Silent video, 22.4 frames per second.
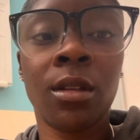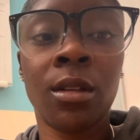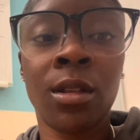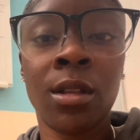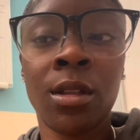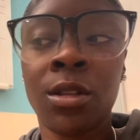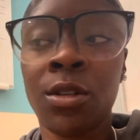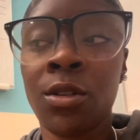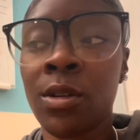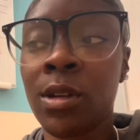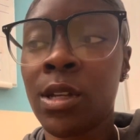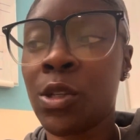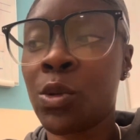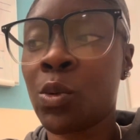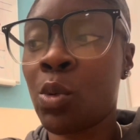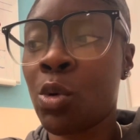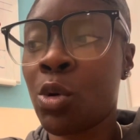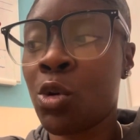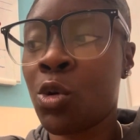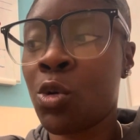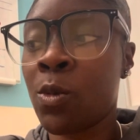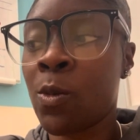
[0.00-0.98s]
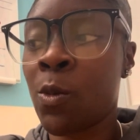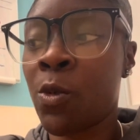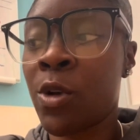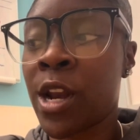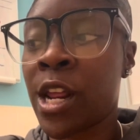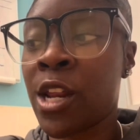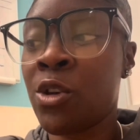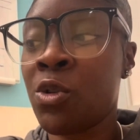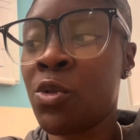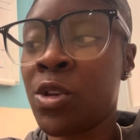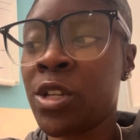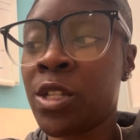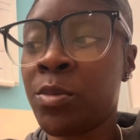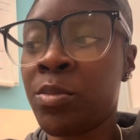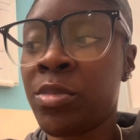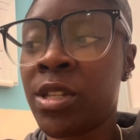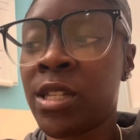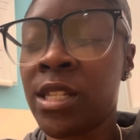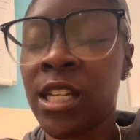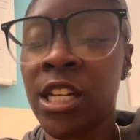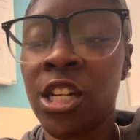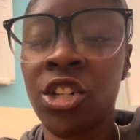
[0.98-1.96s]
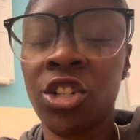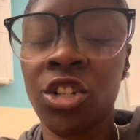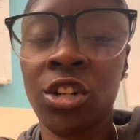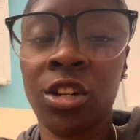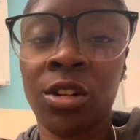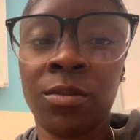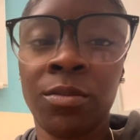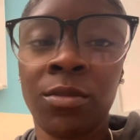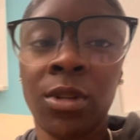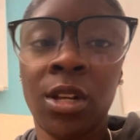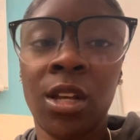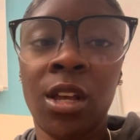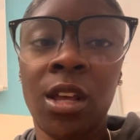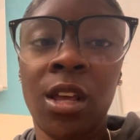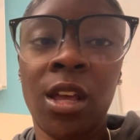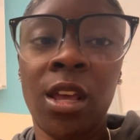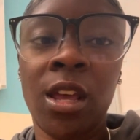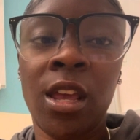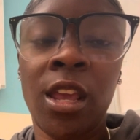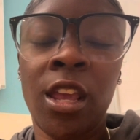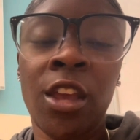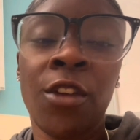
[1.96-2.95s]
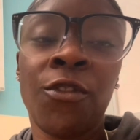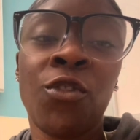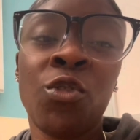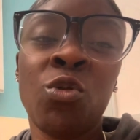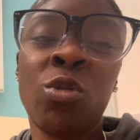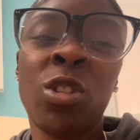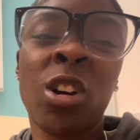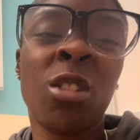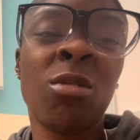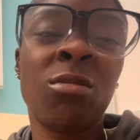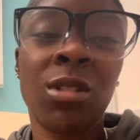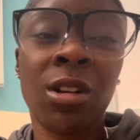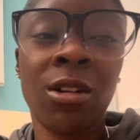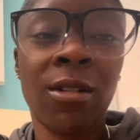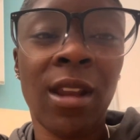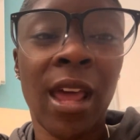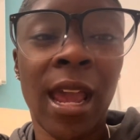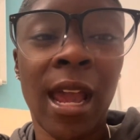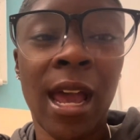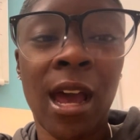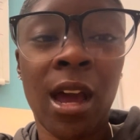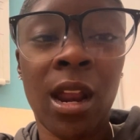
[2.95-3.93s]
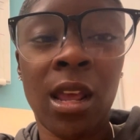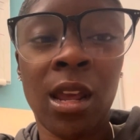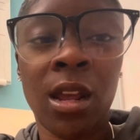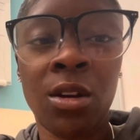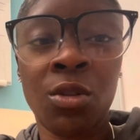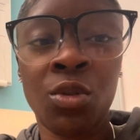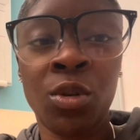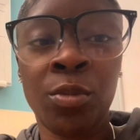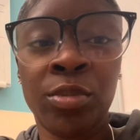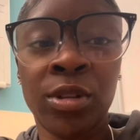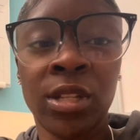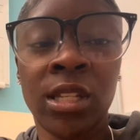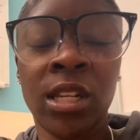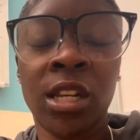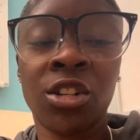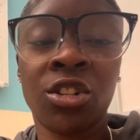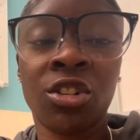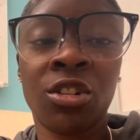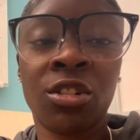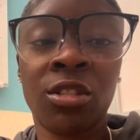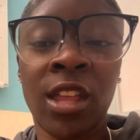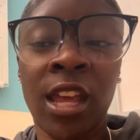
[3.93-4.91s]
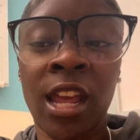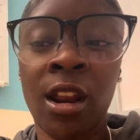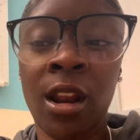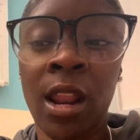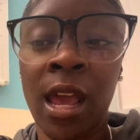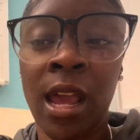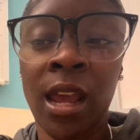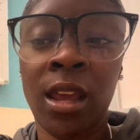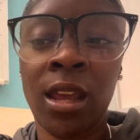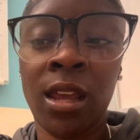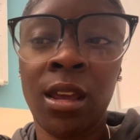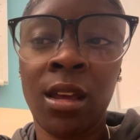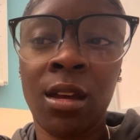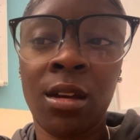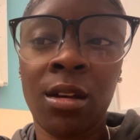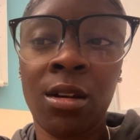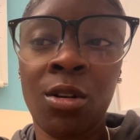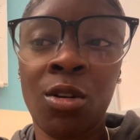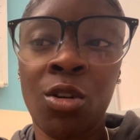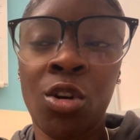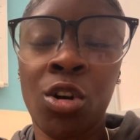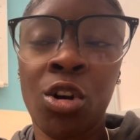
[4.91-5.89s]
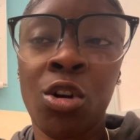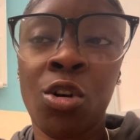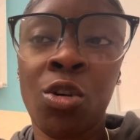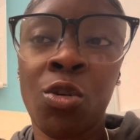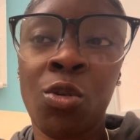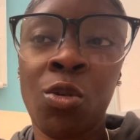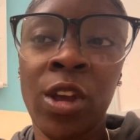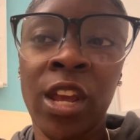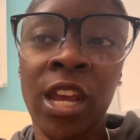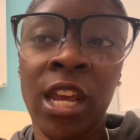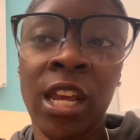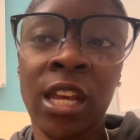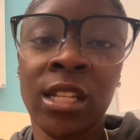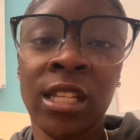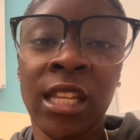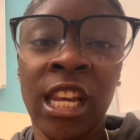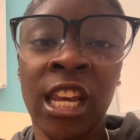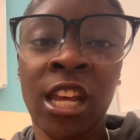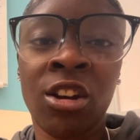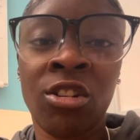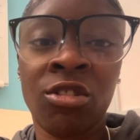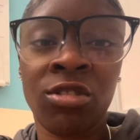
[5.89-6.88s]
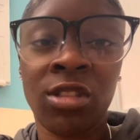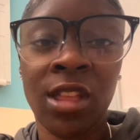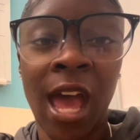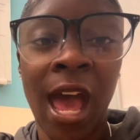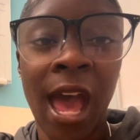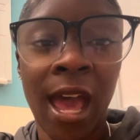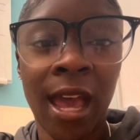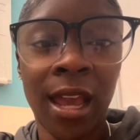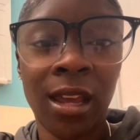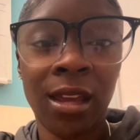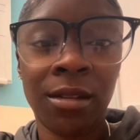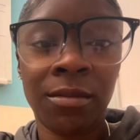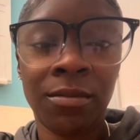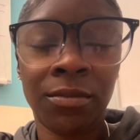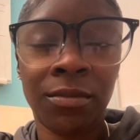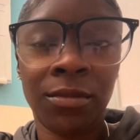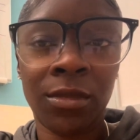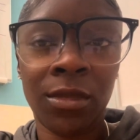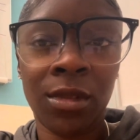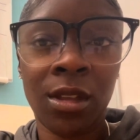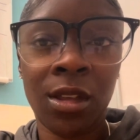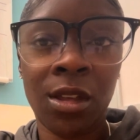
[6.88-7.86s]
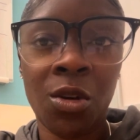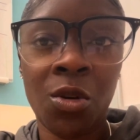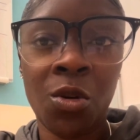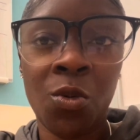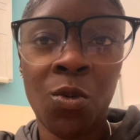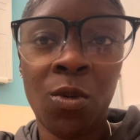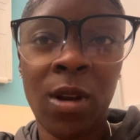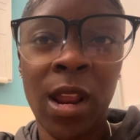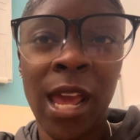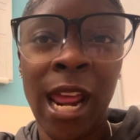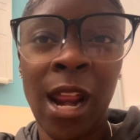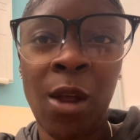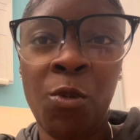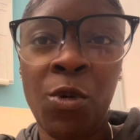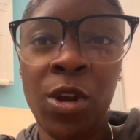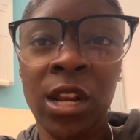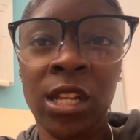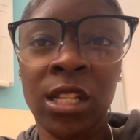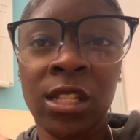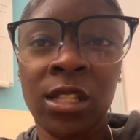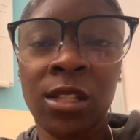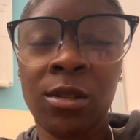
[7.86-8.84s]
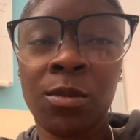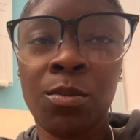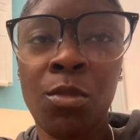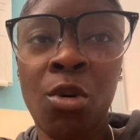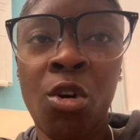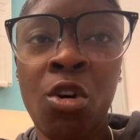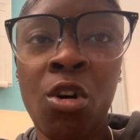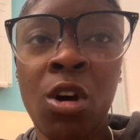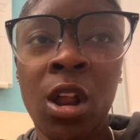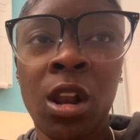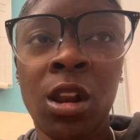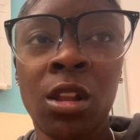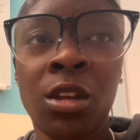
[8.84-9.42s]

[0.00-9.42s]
to his room where they do his procedure. If you don't know like how they do the procedure, they like go in his inner thigh, or like with a small